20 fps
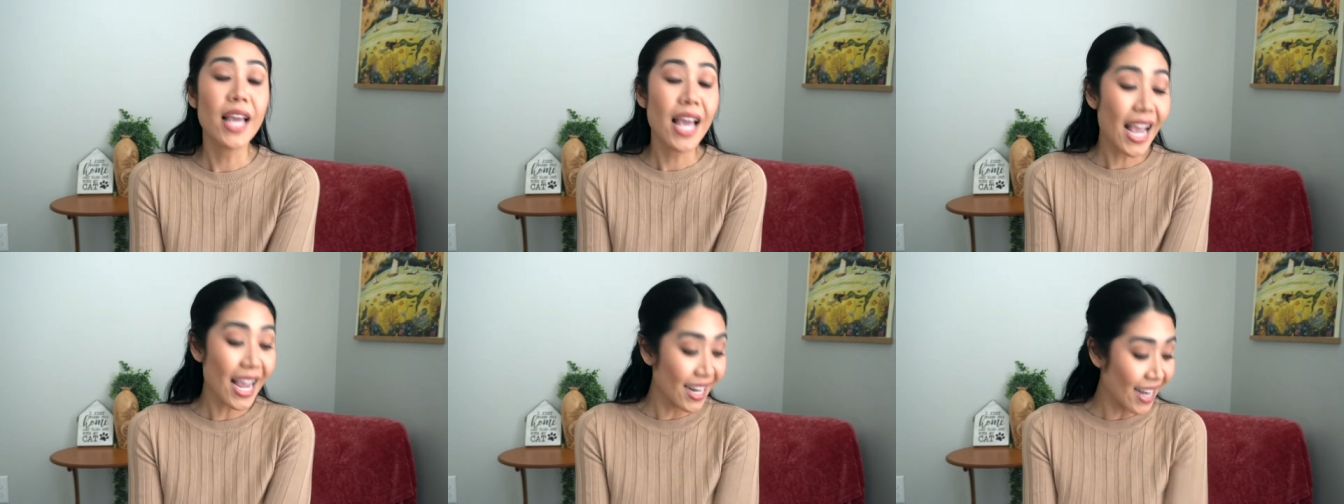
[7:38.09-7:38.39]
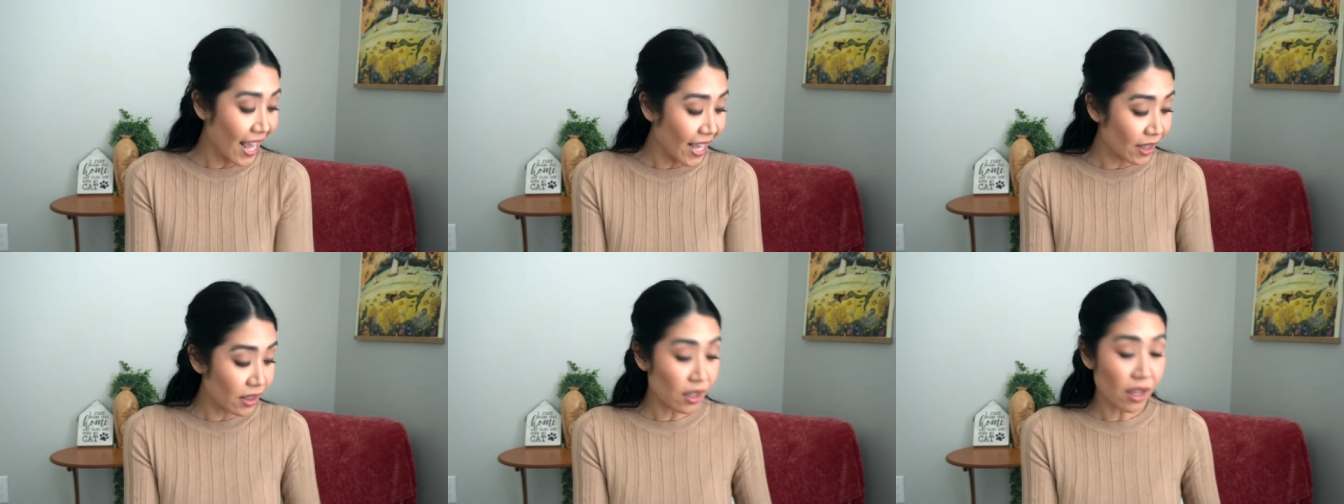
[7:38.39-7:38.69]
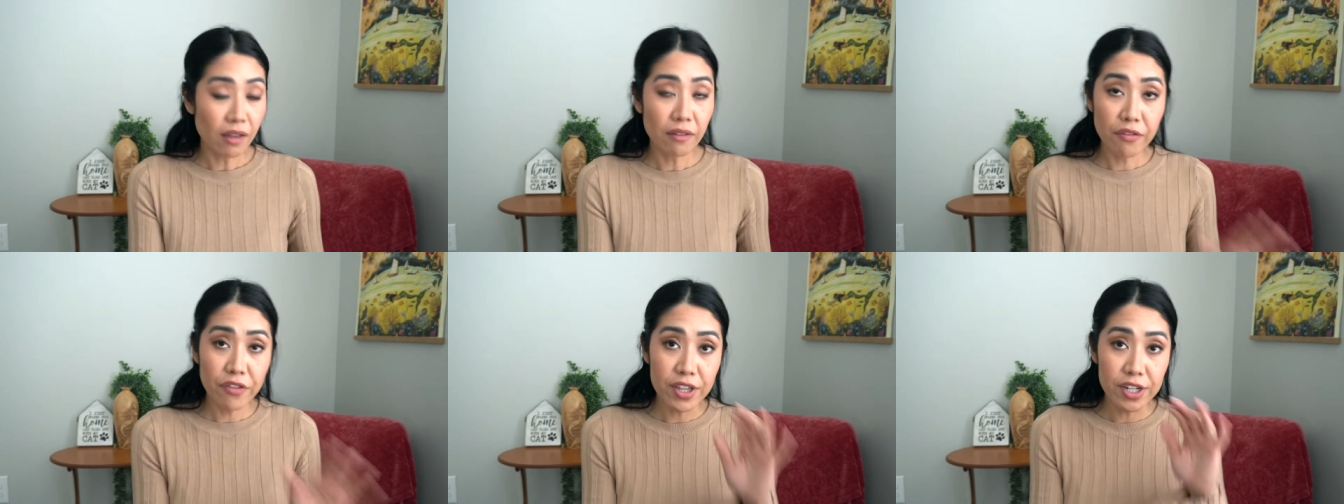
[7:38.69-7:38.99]
And I
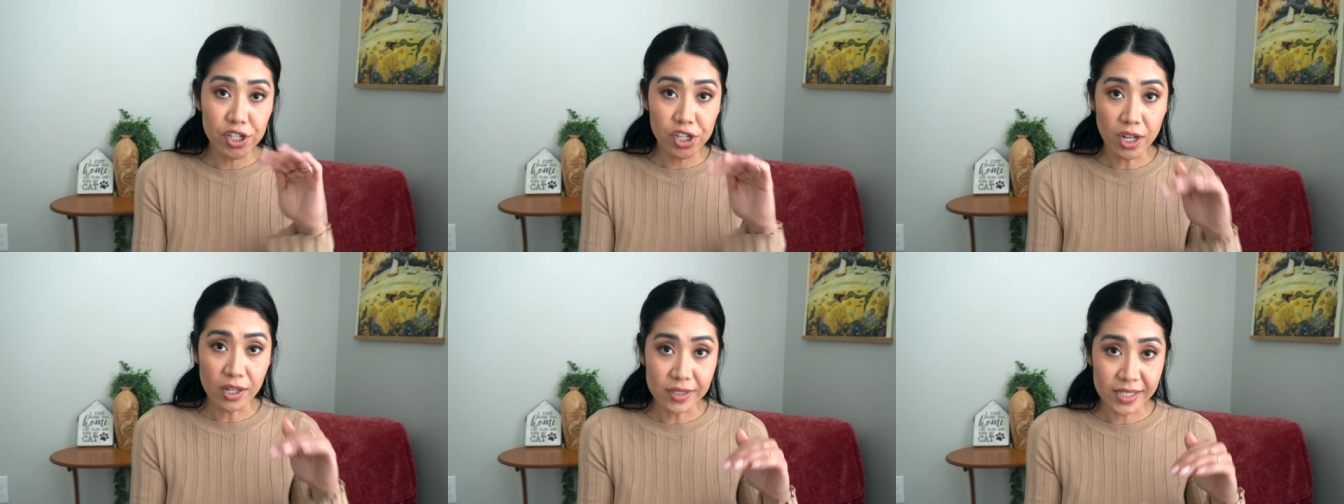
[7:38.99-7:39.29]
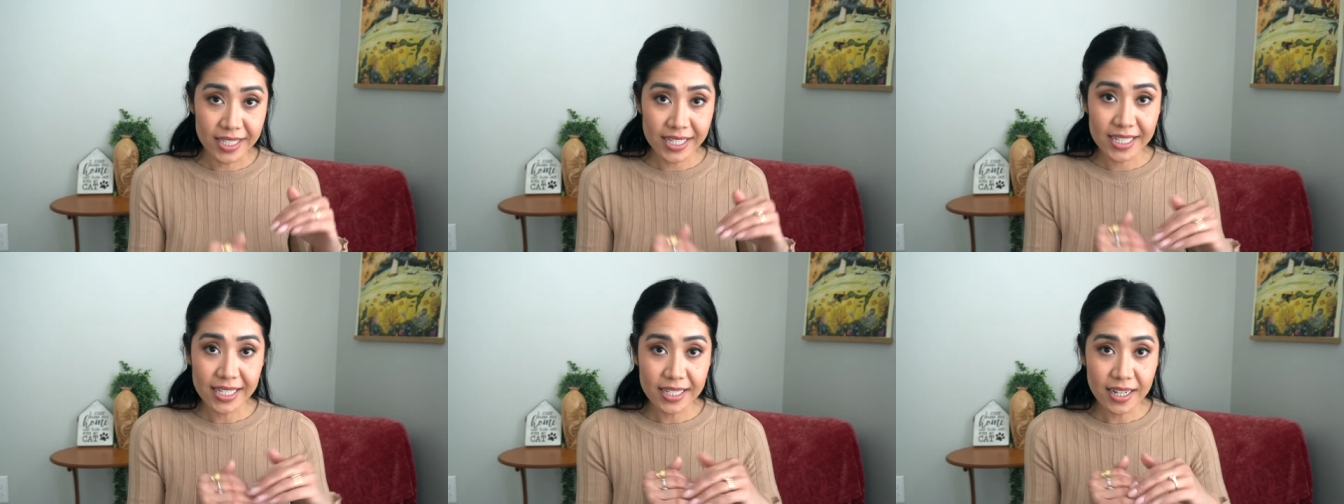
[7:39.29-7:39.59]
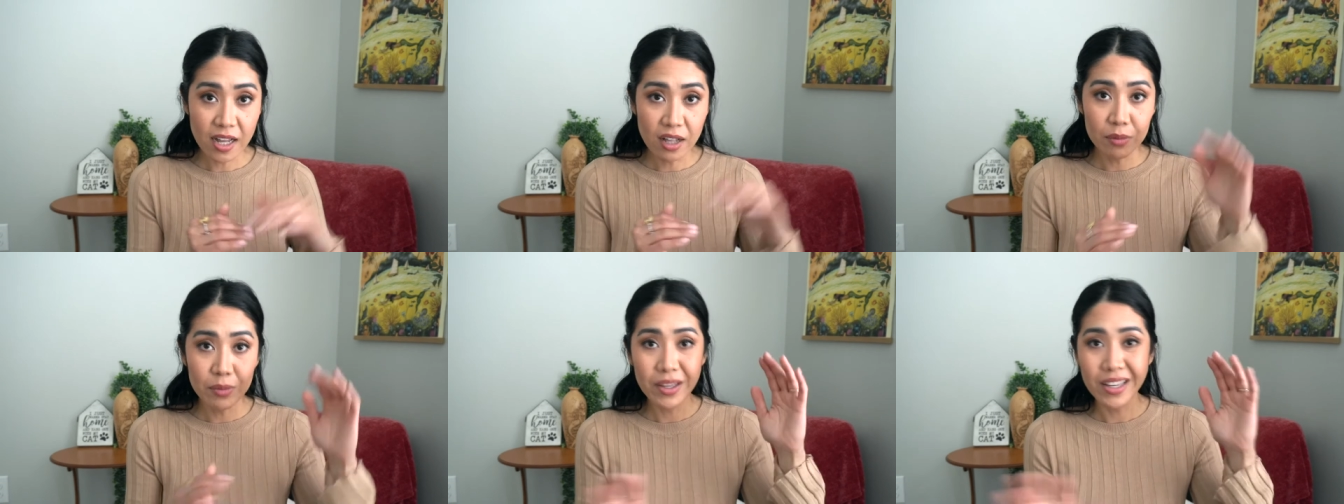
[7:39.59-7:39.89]
love the Chelsea
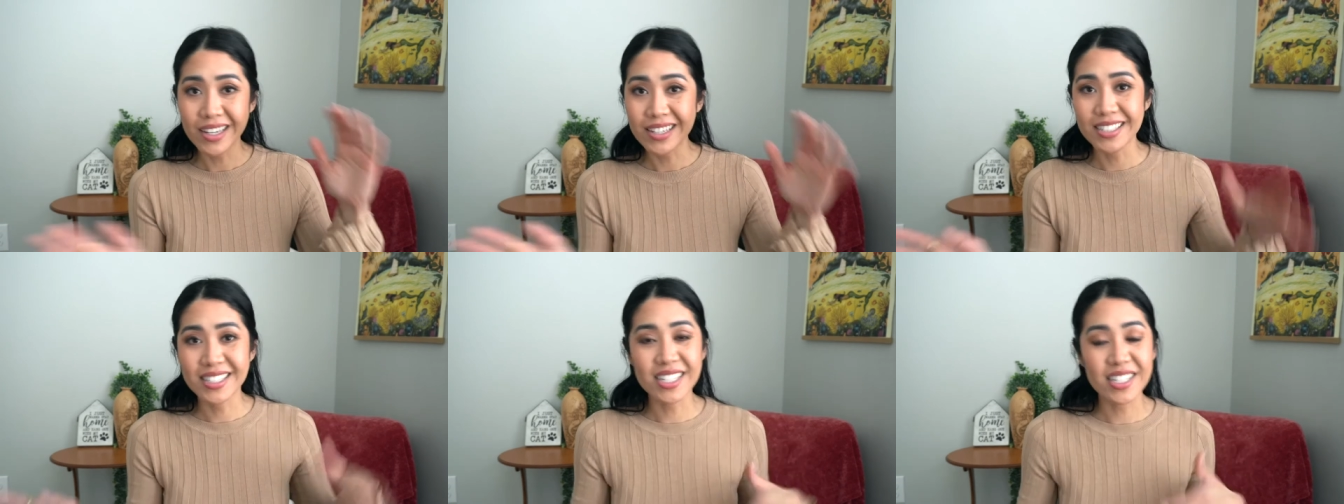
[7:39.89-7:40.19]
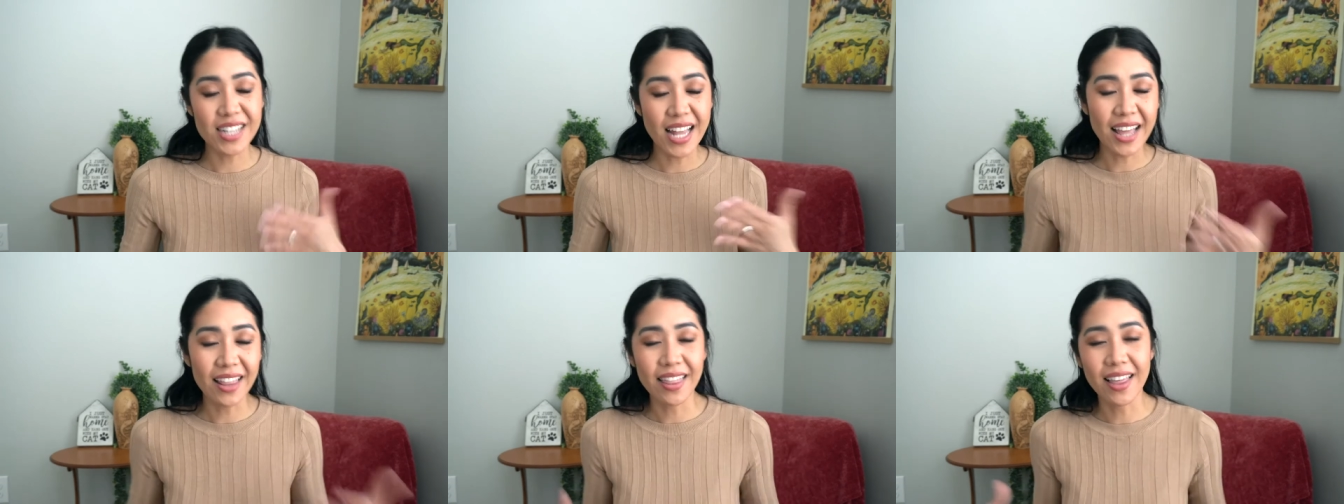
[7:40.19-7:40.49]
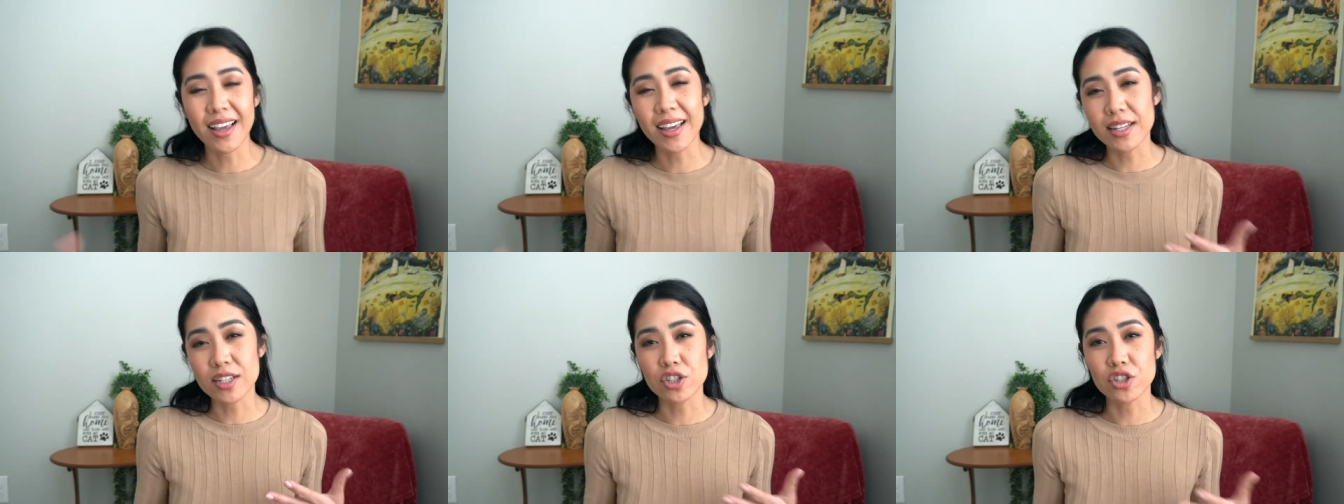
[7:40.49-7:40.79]
style because I
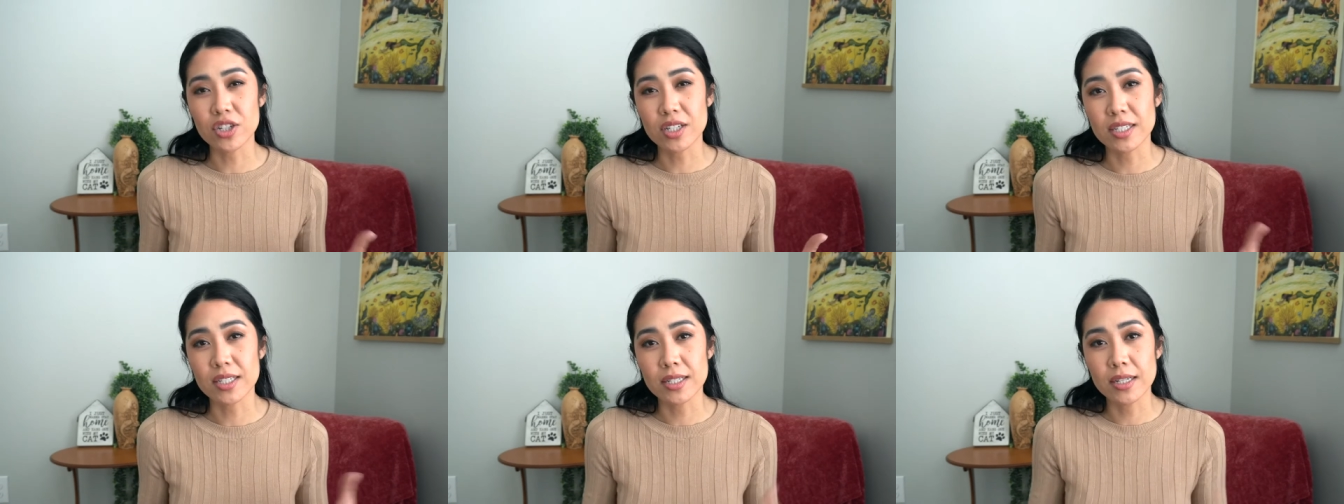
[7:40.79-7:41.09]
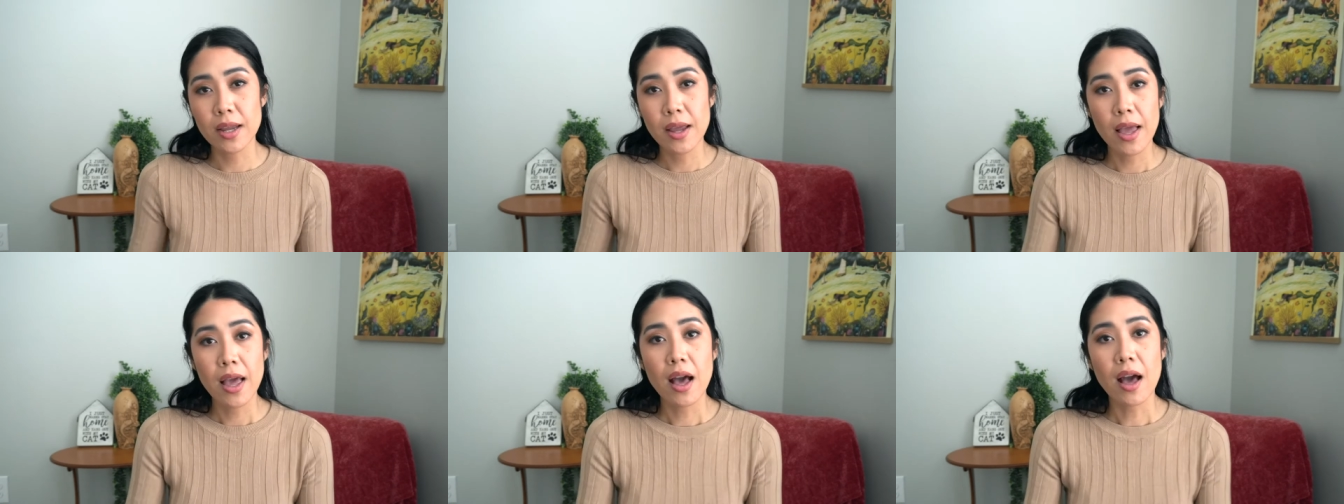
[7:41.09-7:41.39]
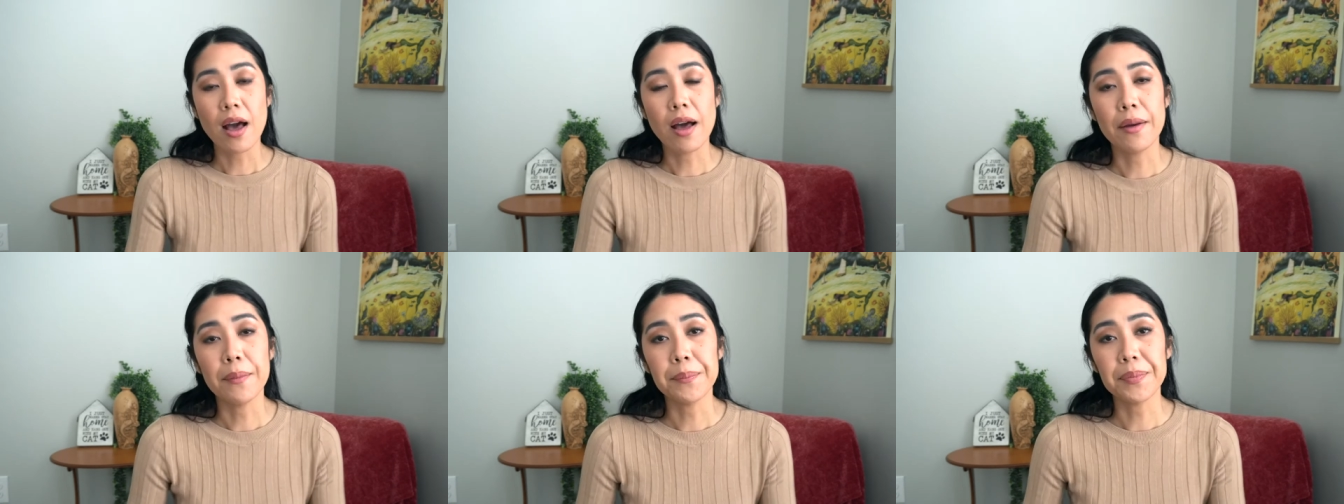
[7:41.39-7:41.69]
think it's just
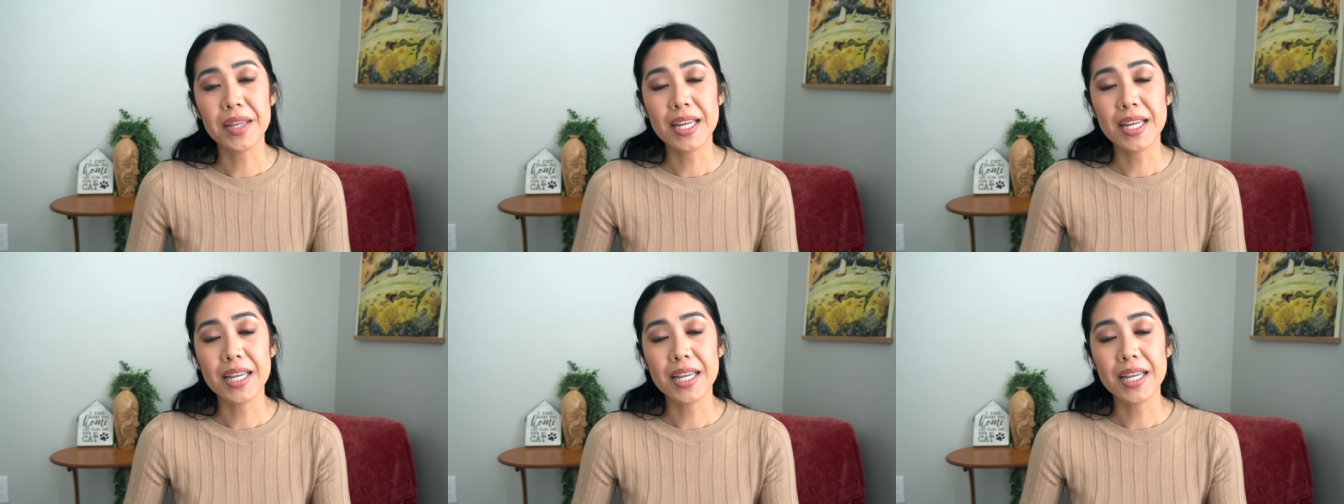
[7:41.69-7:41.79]
um,